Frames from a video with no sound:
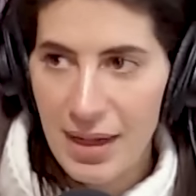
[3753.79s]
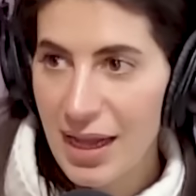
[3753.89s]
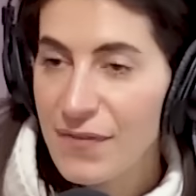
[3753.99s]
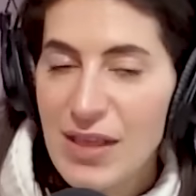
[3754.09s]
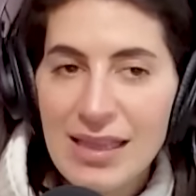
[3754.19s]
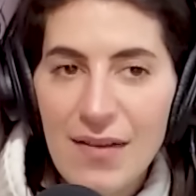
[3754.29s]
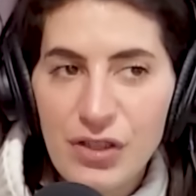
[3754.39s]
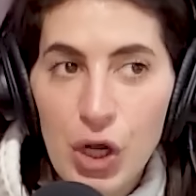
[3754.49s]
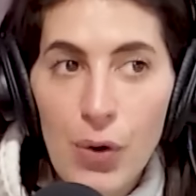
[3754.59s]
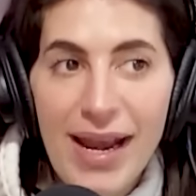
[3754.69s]
If they left
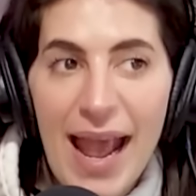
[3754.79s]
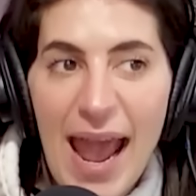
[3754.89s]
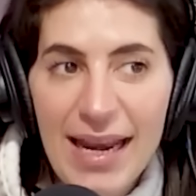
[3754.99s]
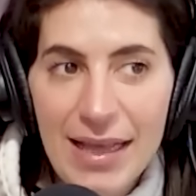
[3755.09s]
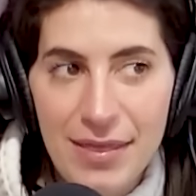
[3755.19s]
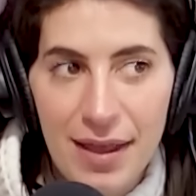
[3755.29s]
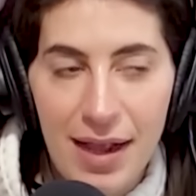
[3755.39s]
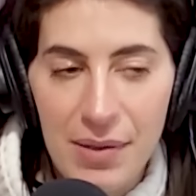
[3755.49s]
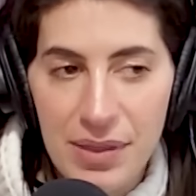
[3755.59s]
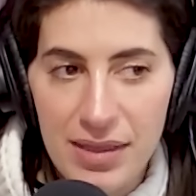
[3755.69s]
to go get anything,
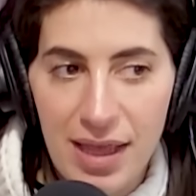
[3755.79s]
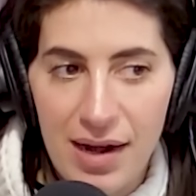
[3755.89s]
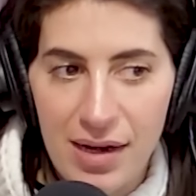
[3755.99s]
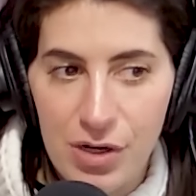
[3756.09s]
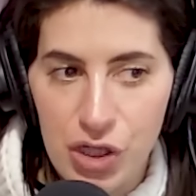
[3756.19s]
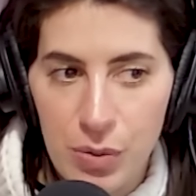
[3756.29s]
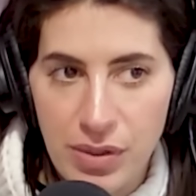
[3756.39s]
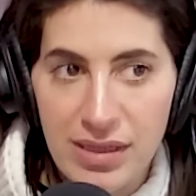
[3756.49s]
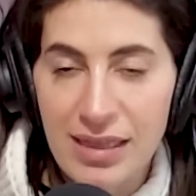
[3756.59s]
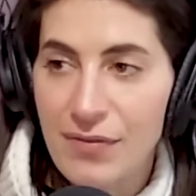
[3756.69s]
I think they had an issue with
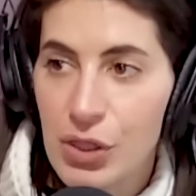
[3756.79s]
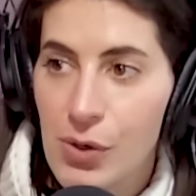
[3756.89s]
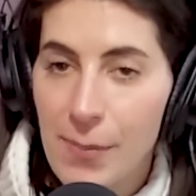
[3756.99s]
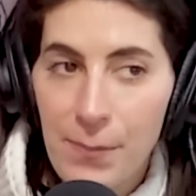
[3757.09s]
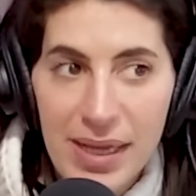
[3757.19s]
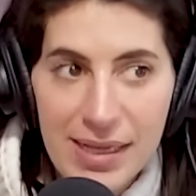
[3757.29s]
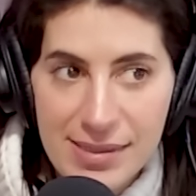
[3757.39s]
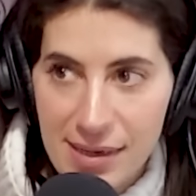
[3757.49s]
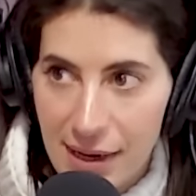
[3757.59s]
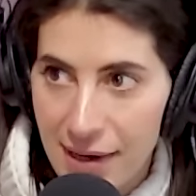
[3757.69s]
it. They left to go get
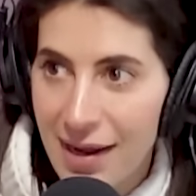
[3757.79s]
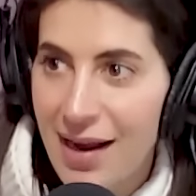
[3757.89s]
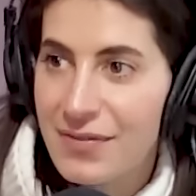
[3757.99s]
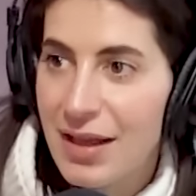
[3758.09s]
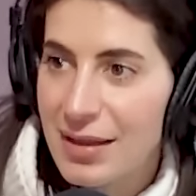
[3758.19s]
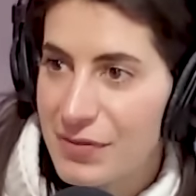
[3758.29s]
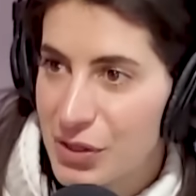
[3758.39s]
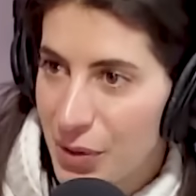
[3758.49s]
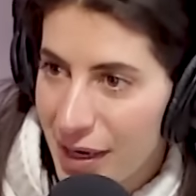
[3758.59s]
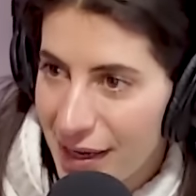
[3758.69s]
pizza. Right. They left to
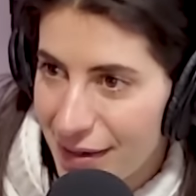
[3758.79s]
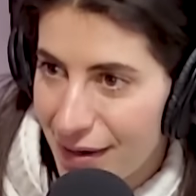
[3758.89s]
go get.